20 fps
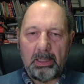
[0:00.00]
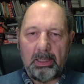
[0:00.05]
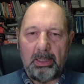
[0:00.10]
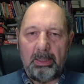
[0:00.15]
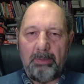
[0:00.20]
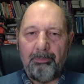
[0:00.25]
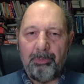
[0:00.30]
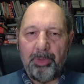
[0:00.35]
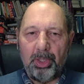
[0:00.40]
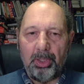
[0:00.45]

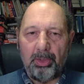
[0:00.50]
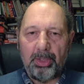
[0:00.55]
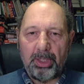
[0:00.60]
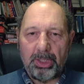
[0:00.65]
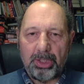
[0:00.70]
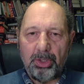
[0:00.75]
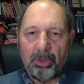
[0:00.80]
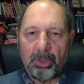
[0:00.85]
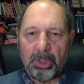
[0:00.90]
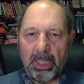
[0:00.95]
that uh,
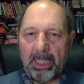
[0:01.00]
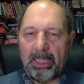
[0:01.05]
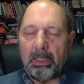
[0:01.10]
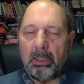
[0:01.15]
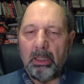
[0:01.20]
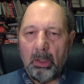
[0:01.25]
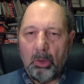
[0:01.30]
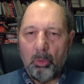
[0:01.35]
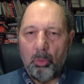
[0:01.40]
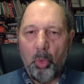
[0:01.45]
you know this
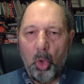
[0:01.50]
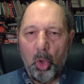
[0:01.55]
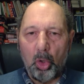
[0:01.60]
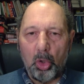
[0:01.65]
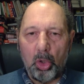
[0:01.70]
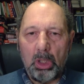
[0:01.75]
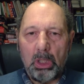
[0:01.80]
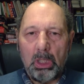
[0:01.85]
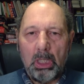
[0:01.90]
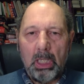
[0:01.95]
Ukraine
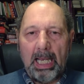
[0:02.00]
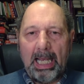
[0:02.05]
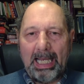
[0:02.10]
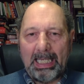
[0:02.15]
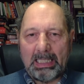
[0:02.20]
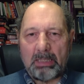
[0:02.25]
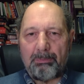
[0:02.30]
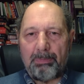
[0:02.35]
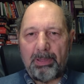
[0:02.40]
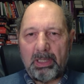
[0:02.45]
war
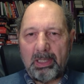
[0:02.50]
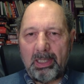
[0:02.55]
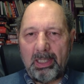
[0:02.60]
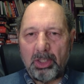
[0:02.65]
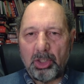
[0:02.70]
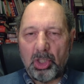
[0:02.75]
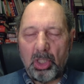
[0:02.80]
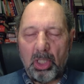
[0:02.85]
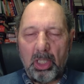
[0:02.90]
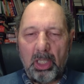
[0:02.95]
has a
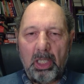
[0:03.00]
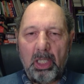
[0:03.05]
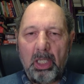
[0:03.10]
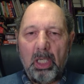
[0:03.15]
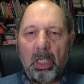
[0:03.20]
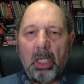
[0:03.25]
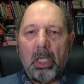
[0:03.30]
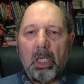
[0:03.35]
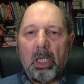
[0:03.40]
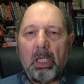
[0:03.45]

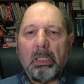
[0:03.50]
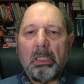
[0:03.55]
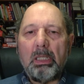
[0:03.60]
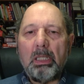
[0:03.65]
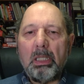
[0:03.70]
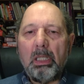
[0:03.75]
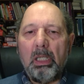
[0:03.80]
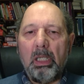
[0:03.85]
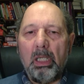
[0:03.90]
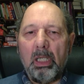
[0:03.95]
potentially,
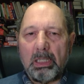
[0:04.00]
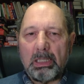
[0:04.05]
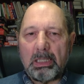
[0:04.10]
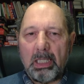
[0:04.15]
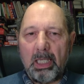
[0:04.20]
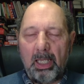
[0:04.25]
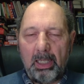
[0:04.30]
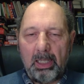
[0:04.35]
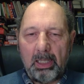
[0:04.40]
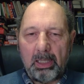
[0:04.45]
you
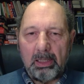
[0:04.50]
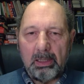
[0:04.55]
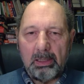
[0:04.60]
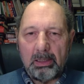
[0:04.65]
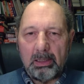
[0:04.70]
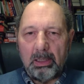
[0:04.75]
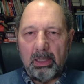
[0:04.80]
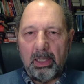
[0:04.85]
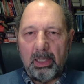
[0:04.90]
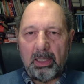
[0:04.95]
know, it's
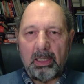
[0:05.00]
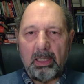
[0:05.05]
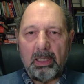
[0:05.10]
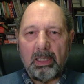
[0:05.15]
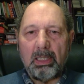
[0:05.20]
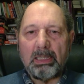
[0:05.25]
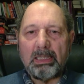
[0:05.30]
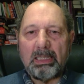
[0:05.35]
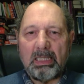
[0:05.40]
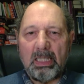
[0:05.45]
like a,
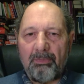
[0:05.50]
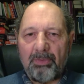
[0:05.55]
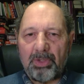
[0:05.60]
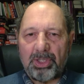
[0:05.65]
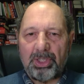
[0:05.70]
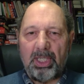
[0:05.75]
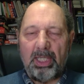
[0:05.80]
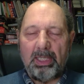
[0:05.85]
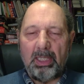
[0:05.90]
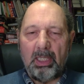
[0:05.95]
like a
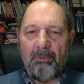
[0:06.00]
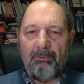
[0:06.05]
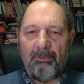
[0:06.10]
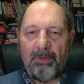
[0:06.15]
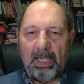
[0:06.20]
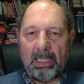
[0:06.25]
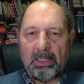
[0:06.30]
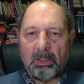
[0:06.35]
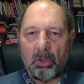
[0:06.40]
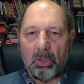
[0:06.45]

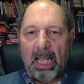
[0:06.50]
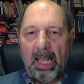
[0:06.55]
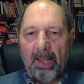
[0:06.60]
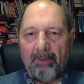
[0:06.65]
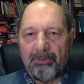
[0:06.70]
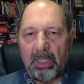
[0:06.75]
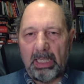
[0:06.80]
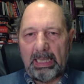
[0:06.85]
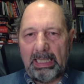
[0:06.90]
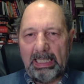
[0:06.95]
devastating effect
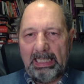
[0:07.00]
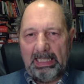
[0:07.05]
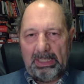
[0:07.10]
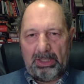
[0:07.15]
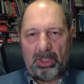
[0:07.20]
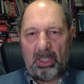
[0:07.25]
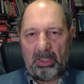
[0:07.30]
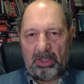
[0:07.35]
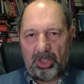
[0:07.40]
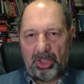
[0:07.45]
on
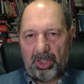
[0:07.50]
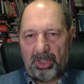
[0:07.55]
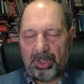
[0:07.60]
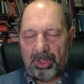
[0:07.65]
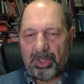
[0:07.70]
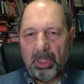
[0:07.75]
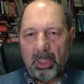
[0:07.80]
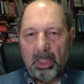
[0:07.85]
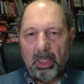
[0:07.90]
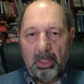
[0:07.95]
everything it
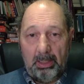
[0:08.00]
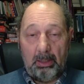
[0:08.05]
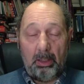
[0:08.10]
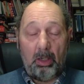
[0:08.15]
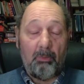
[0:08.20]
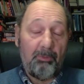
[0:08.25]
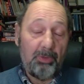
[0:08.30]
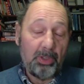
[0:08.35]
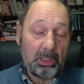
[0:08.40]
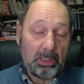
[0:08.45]
touches.
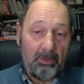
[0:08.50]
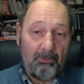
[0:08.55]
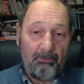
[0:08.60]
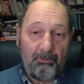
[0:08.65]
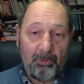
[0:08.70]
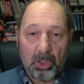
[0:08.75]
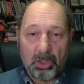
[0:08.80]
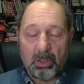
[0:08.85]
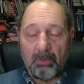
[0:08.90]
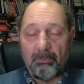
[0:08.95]
Eh,
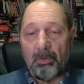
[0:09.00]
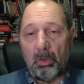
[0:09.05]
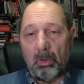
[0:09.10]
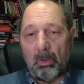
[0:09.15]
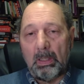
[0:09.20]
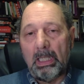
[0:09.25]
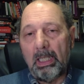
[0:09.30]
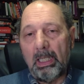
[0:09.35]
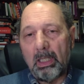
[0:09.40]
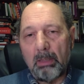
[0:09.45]
obviously,
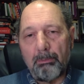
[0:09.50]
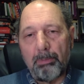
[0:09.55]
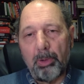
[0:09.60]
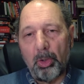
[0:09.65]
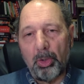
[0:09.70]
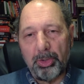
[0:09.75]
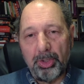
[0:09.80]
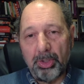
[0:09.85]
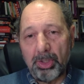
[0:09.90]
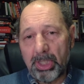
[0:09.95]
first of all,
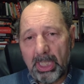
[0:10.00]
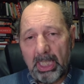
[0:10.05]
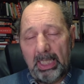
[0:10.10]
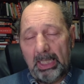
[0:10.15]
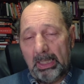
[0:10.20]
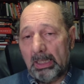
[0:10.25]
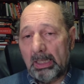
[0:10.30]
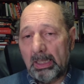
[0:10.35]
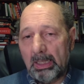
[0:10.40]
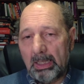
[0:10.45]
poor
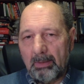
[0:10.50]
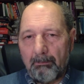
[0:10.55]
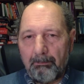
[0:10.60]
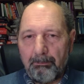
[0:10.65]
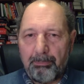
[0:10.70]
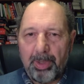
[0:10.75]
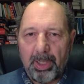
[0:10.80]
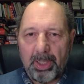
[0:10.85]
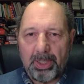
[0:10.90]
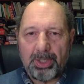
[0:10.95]
Ukraine,
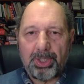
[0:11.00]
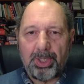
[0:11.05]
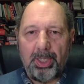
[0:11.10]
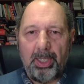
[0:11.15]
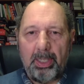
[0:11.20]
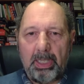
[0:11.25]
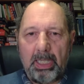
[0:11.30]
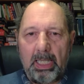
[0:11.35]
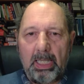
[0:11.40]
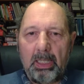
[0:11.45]

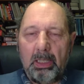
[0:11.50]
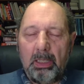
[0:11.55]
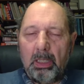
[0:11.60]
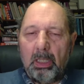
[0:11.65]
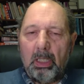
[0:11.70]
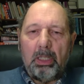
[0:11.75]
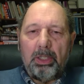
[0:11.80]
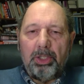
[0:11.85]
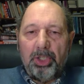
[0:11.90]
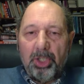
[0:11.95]
but uh,
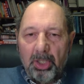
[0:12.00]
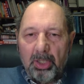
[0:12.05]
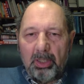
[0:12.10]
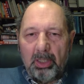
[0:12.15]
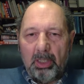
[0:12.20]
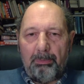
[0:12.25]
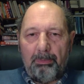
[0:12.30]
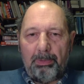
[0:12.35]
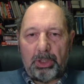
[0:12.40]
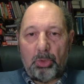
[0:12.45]
then
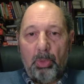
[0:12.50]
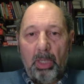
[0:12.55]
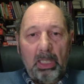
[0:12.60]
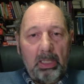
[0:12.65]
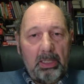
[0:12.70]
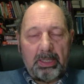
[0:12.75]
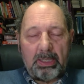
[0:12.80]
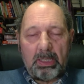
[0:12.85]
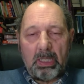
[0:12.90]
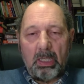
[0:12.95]
Europe
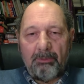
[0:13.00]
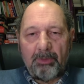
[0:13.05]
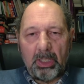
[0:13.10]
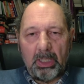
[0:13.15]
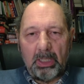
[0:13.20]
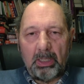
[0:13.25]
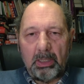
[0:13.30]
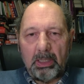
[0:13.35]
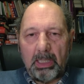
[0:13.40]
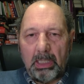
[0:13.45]
as well is
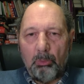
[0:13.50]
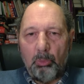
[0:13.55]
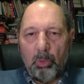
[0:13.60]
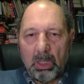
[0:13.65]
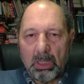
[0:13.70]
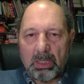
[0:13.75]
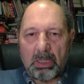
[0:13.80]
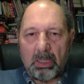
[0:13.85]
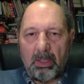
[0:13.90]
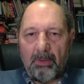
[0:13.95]

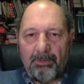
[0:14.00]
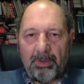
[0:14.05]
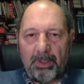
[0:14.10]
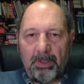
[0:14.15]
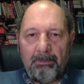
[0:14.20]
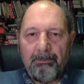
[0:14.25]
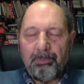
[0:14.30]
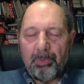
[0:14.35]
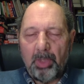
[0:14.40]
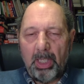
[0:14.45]
suffering and will
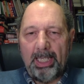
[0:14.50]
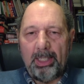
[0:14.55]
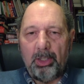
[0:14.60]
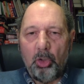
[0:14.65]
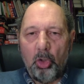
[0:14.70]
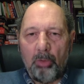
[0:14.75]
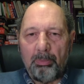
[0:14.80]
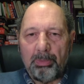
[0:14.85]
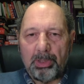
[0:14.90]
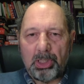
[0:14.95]
suffer
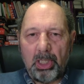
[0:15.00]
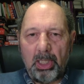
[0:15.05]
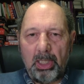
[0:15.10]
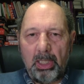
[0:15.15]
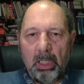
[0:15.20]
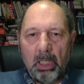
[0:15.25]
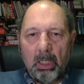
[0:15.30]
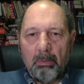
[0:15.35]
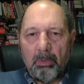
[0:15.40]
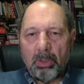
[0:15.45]

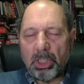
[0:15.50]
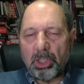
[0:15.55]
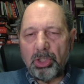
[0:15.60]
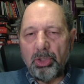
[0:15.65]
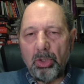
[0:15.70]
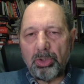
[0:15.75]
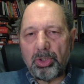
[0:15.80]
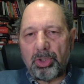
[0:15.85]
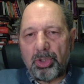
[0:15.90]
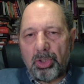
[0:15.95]
enormously.
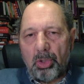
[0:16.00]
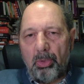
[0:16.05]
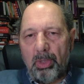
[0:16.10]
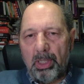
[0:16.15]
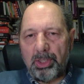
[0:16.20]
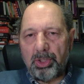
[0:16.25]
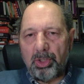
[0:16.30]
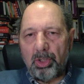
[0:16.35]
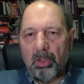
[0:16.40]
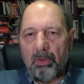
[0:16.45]
Because it's not
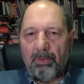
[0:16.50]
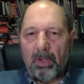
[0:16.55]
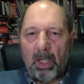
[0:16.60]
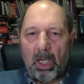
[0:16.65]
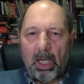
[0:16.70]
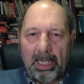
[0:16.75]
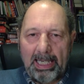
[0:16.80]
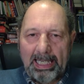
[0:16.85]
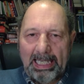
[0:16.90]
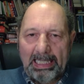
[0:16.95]
just a
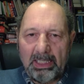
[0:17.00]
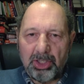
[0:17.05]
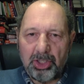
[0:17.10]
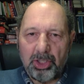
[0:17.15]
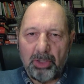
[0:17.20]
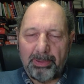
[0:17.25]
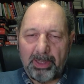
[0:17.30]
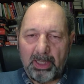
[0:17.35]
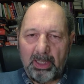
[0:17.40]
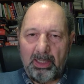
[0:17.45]
question of
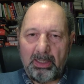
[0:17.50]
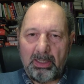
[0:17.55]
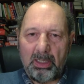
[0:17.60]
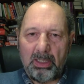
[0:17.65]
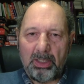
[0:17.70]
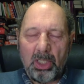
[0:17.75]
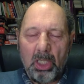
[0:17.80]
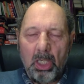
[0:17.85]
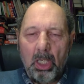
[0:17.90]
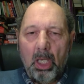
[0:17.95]
high energy
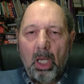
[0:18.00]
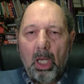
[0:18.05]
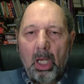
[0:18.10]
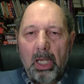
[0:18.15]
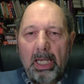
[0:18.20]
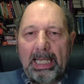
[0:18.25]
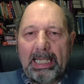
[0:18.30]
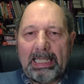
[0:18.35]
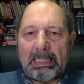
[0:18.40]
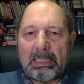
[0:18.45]
prices,
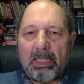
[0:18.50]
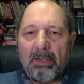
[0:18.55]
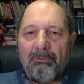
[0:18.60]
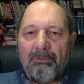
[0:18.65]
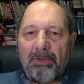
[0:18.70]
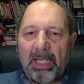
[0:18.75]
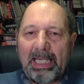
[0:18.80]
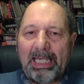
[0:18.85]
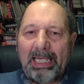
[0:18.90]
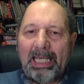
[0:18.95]

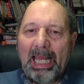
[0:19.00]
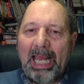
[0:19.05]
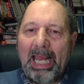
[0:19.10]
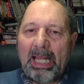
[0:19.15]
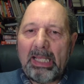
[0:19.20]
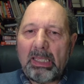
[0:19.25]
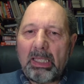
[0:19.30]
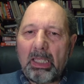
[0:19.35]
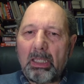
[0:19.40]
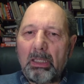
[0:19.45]
it's the
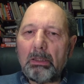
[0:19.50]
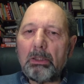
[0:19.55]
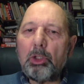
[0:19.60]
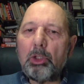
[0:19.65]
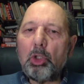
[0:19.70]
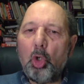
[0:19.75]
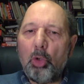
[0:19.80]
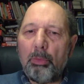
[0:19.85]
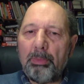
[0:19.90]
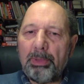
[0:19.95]
very
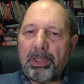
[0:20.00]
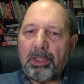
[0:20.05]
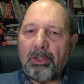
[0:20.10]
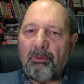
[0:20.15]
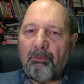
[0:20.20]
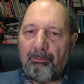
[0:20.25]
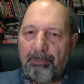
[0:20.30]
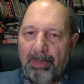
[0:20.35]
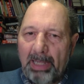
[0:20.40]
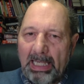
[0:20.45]
ethical
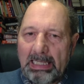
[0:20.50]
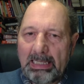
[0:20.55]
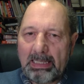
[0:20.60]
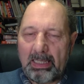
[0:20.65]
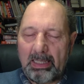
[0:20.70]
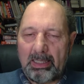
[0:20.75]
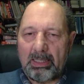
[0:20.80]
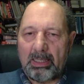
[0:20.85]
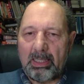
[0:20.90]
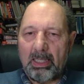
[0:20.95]
normative
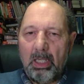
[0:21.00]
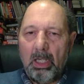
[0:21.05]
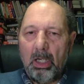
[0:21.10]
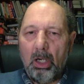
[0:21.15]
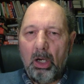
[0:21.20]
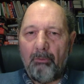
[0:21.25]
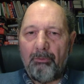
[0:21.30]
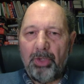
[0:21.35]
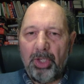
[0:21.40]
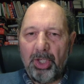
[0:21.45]

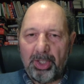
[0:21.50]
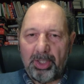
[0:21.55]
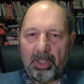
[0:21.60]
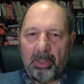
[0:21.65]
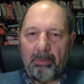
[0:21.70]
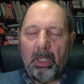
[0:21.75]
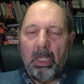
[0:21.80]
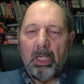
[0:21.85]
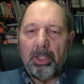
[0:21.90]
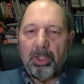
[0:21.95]
basis of
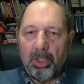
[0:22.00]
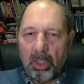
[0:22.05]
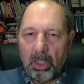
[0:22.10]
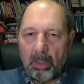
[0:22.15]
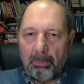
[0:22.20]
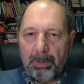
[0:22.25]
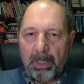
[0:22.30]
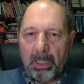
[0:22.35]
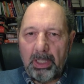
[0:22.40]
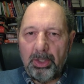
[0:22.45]
Europe.
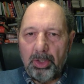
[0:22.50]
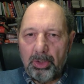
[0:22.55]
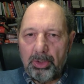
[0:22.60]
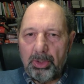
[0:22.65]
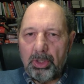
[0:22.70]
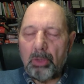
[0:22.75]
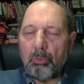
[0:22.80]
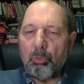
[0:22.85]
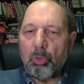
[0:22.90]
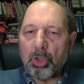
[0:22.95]

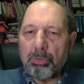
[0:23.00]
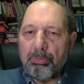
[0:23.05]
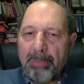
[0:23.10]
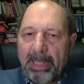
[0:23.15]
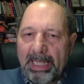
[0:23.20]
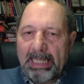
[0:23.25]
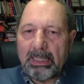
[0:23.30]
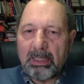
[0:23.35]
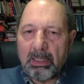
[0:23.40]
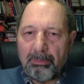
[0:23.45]
European Union
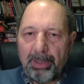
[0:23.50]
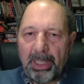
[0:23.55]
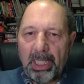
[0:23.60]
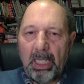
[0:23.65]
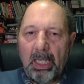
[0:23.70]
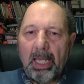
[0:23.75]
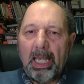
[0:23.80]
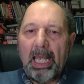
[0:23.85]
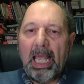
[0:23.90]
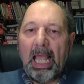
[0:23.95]
was meant
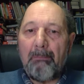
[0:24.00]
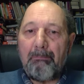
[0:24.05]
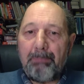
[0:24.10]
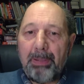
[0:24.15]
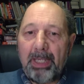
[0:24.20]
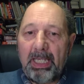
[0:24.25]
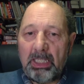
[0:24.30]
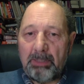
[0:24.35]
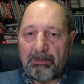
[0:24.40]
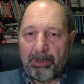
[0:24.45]
to be
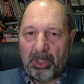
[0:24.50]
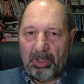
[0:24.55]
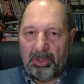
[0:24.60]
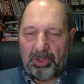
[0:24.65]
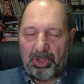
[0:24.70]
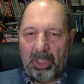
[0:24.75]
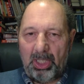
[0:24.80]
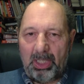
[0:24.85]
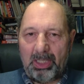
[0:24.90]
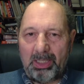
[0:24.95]
a peace
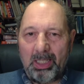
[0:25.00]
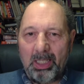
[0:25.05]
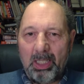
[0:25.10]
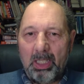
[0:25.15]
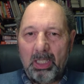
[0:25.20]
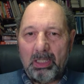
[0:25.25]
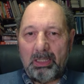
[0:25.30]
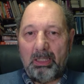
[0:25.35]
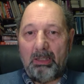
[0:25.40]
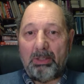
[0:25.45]

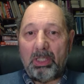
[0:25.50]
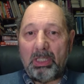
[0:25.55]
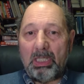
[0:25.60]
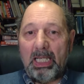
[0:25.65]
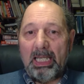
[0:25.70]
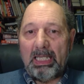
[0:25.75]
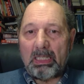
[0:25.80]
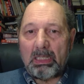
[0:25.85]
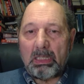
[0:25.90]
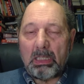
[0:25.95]
project.
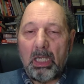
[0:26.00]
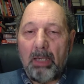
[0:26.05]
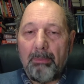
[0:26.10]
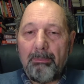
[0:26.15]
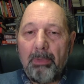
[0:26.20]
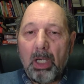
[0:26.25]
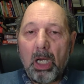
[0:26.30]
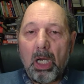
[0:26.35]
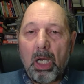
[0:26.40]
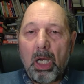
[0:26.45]
So today
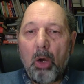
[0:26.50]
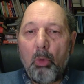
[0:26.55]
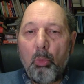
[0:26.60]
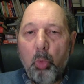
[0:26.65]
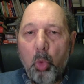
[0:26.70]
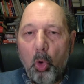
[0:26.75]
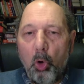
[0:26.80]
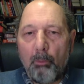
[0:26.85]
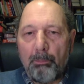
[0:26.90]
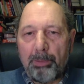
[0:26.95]
it's become
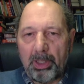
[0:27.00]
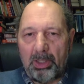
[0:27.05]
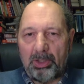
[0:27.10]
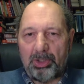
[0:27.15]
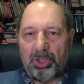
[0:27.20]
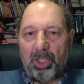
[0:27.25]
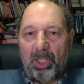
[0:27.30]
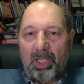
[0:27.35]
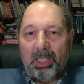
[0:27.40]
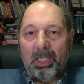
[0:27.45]
a
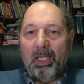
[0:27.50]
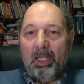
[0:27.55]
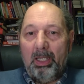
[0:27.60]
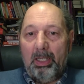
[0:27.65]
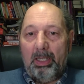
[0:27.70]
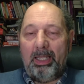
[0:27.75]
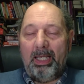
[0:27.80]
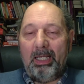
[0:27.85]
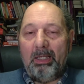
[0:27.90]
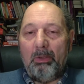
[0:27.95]
war project.